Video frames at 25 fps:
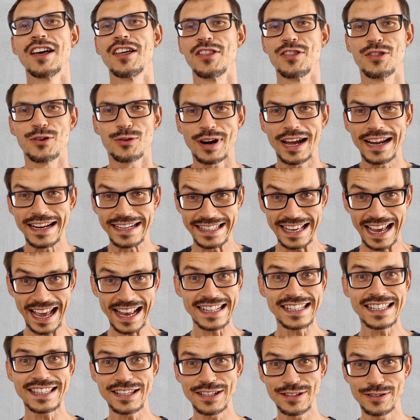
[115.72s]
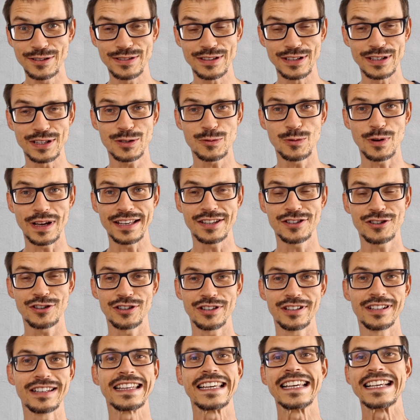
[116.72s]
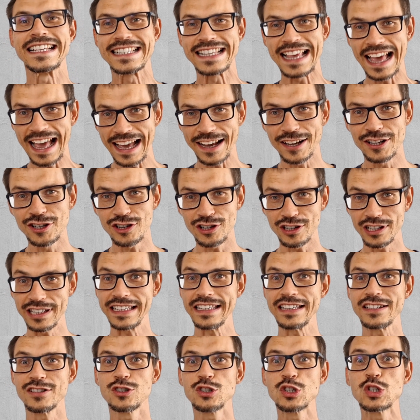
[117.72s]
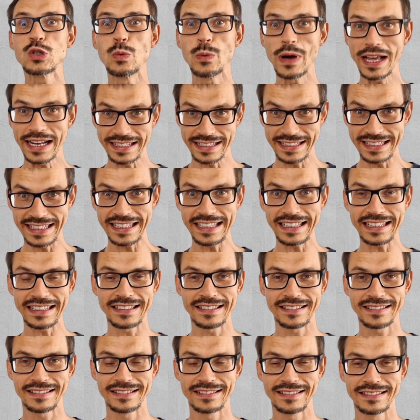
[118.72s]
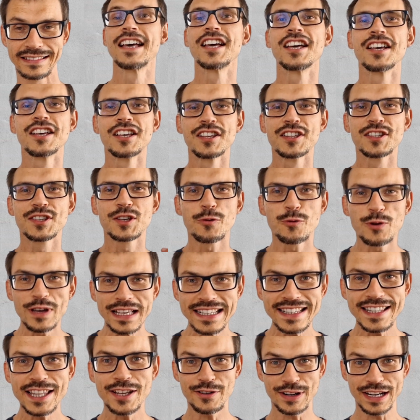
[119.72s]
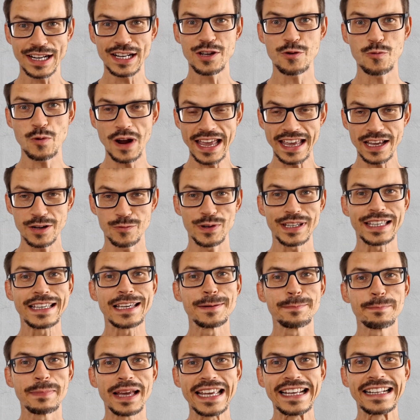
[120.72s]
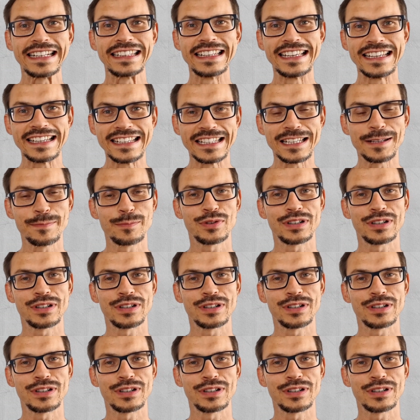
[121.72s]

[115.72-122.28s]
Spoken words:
The right answer to this question is actually 20. So is there any way we can make learning